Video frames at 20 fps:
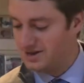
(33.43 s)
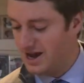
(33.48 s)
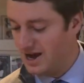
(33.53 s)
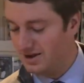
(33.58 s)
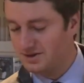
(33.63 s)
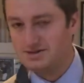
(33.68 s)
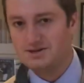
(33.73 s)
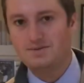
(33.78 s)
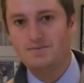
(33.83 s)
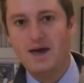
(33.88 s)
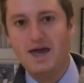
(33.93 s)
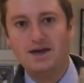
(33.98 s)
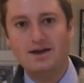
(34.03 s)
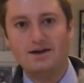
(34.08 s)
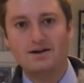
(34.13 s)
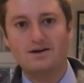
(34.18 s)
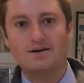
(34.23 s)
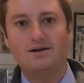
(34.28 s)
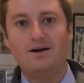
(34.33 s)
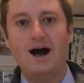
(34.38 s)
Now, to make a
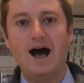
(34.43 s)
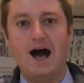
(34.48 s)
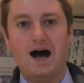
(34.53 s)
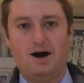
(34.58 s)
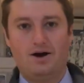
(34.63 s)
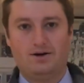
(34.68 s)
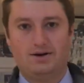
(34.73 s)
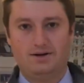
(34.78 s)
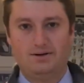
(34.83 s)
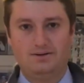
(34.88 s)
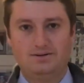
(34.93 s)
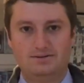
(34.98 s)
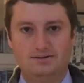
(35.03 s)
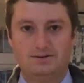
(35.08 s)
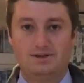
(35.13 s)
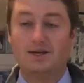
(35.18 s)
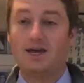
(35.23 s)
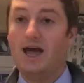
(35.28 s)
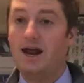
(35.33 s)
cloud, to